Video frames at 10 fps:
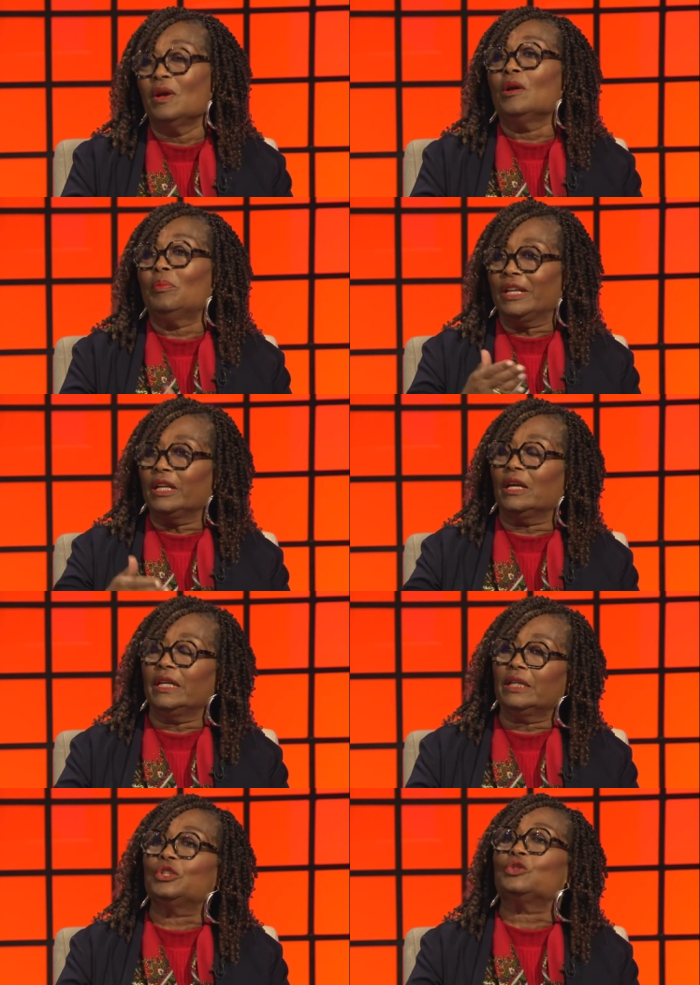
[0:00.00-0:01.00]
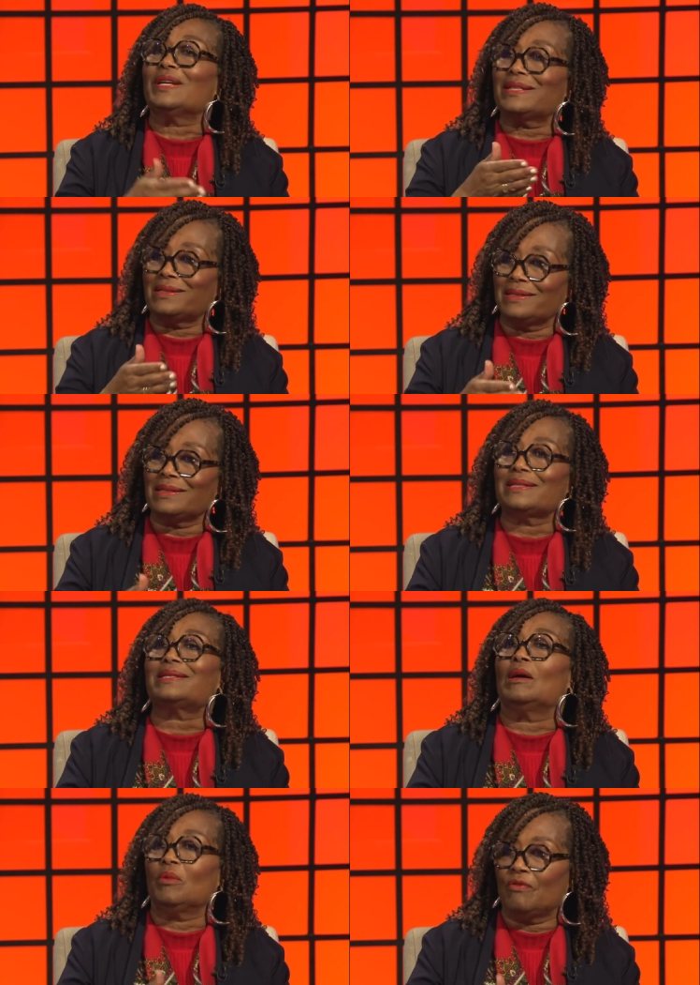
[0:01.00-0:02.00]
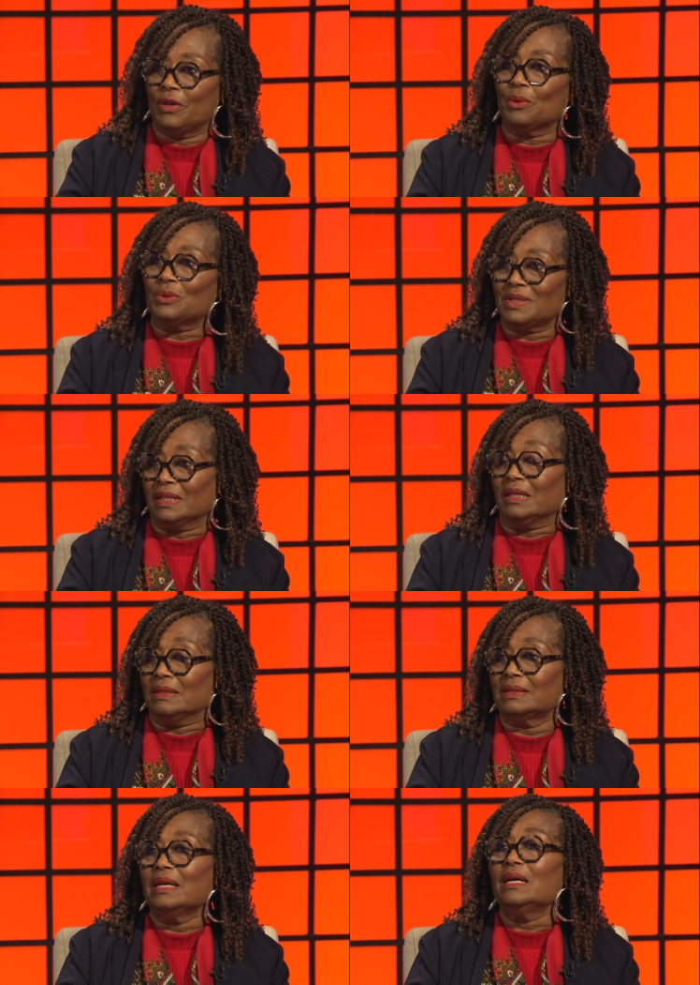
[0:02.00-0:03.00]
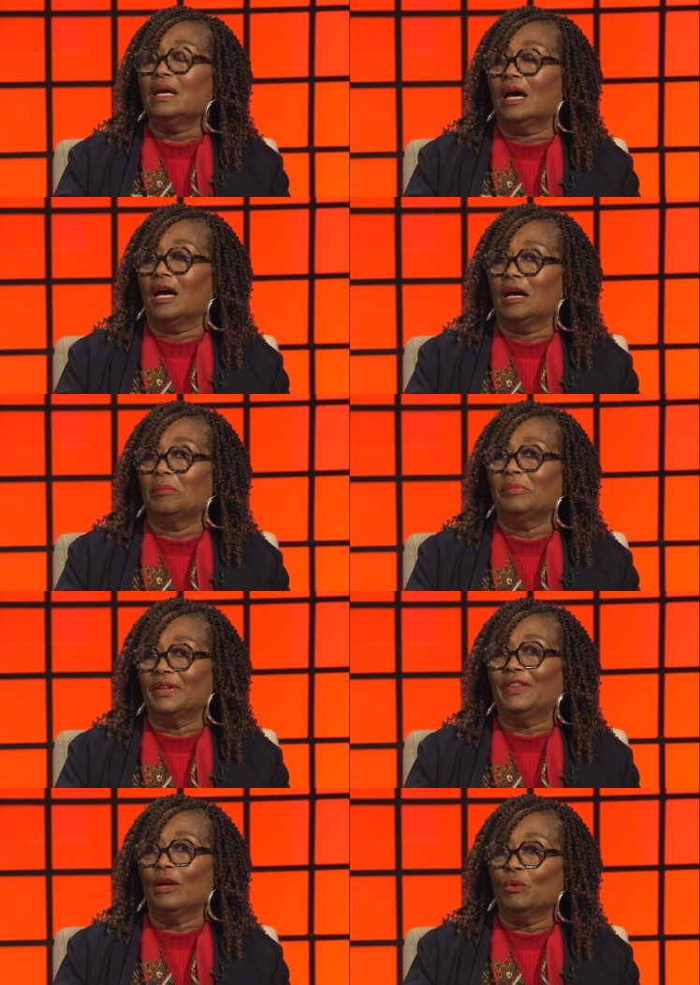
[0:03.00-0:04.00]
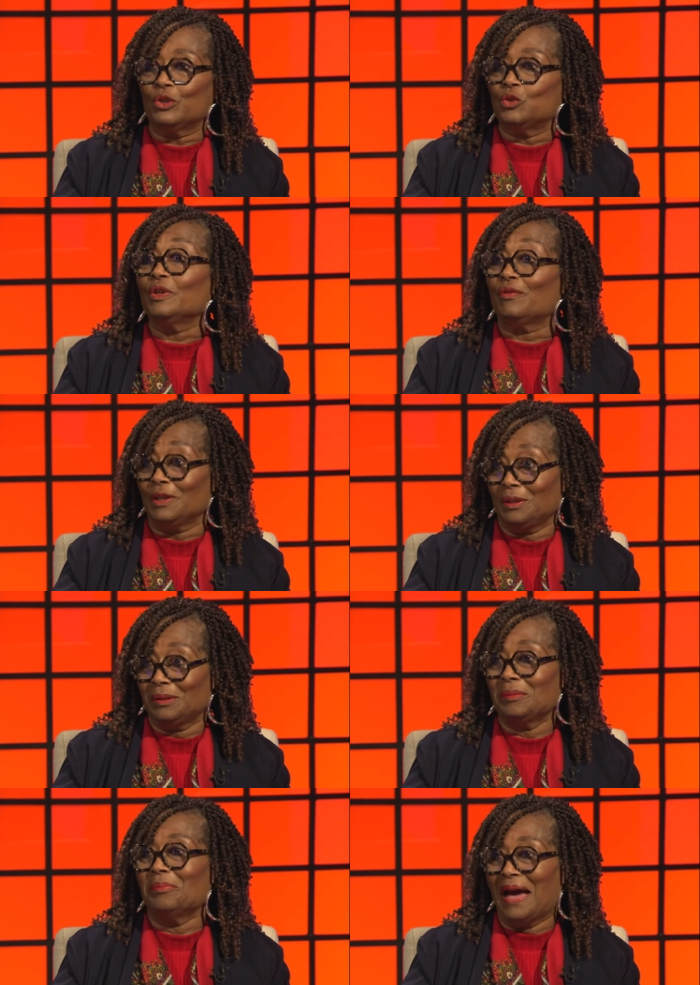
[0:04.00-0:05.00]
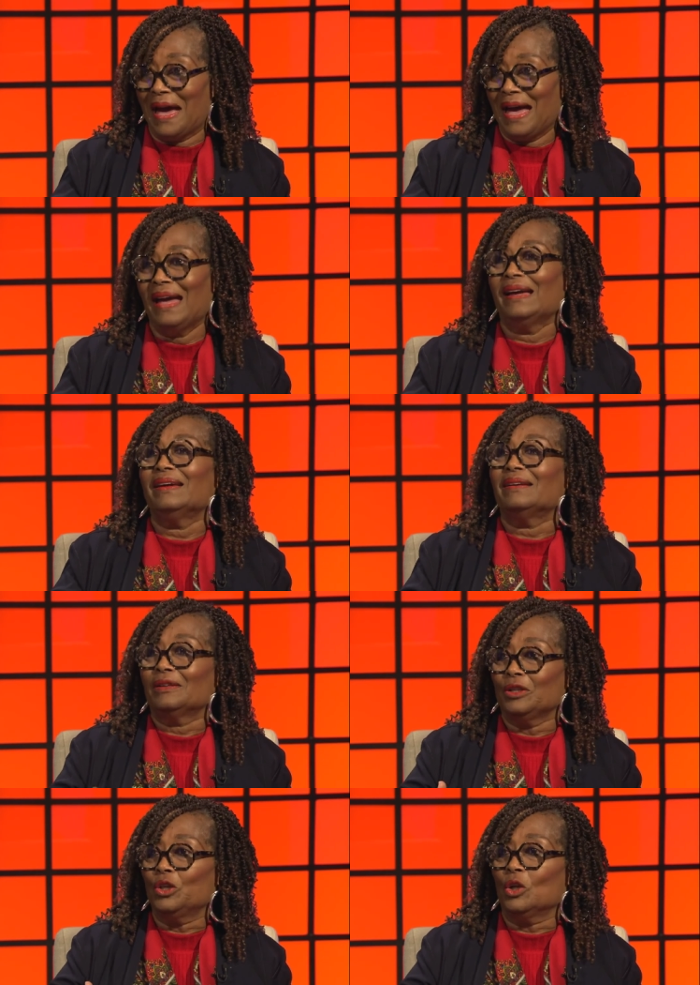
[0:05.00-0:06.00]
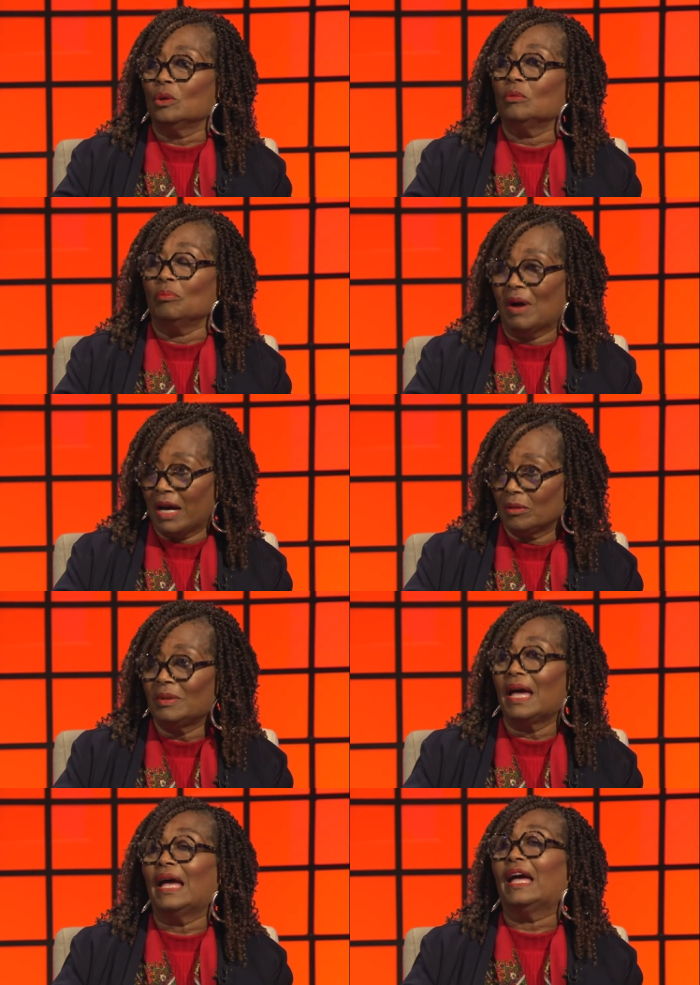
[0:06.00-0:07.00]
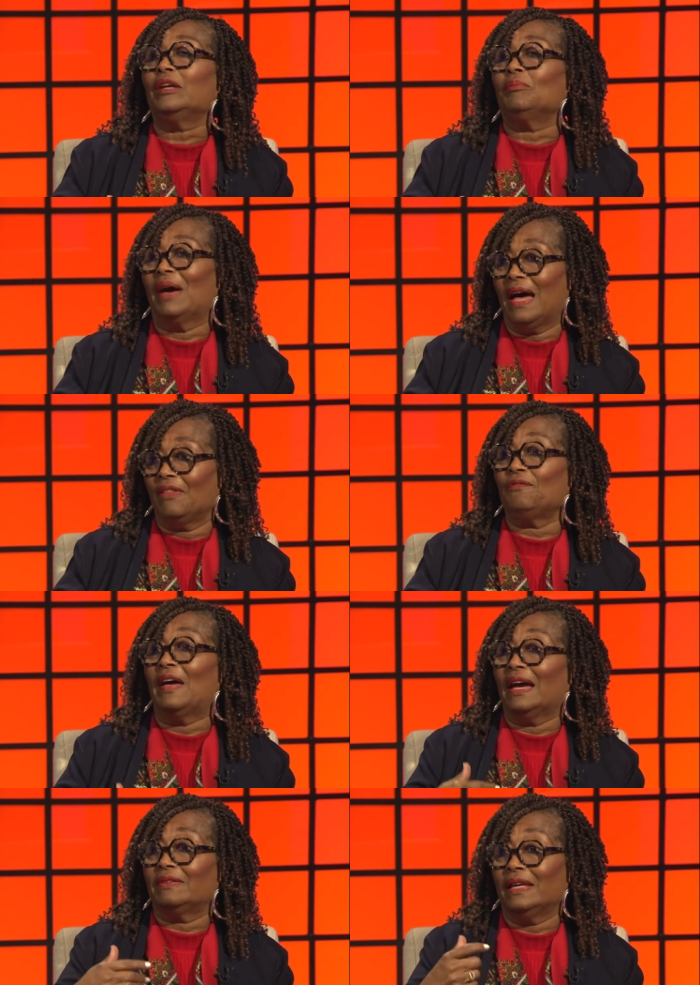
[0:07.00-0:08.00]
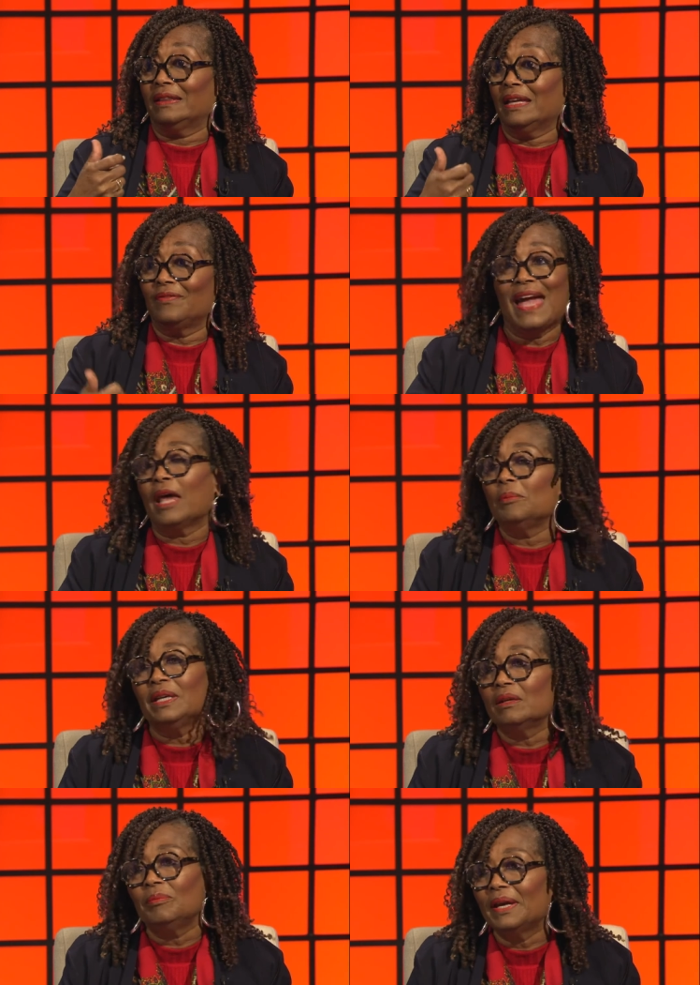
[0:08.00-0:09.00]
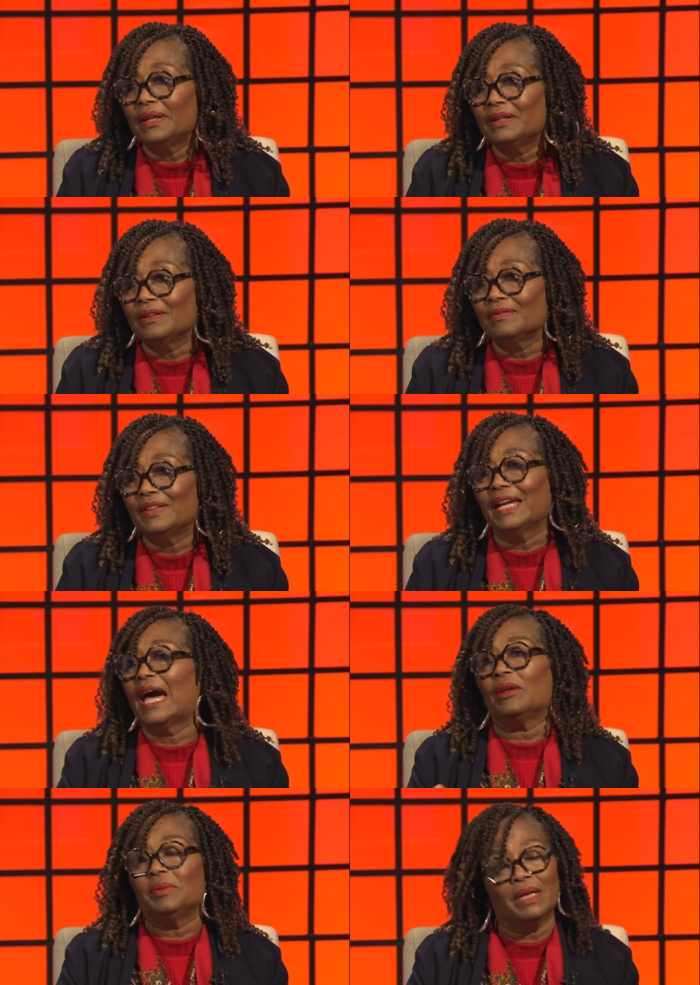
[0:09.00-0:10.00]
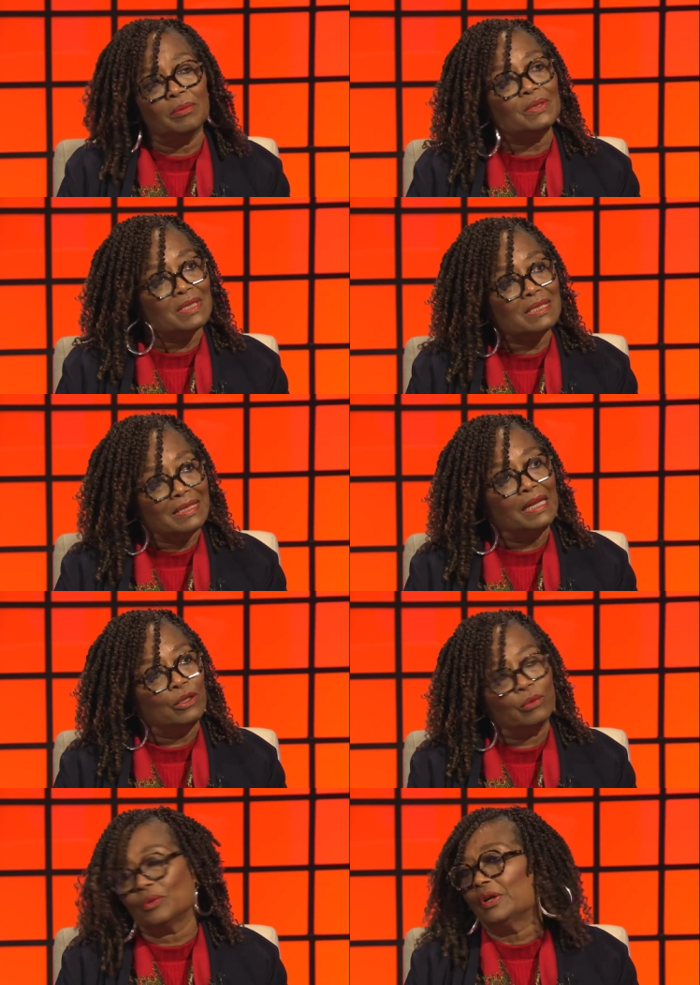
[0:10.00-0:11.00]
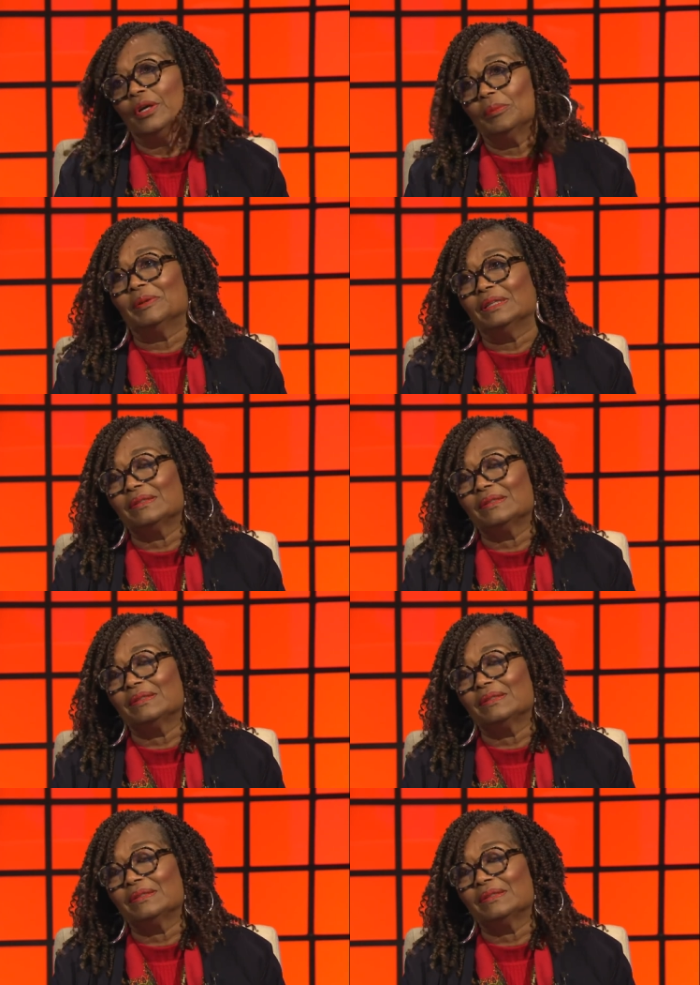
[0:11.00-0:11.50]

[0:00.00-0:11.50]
but it, it addresses some of those things. Uh, but they were driven by you know, bottom line by the fact that they've got to be competitive. They got to mm-hmm. be able to sustain and grow their company.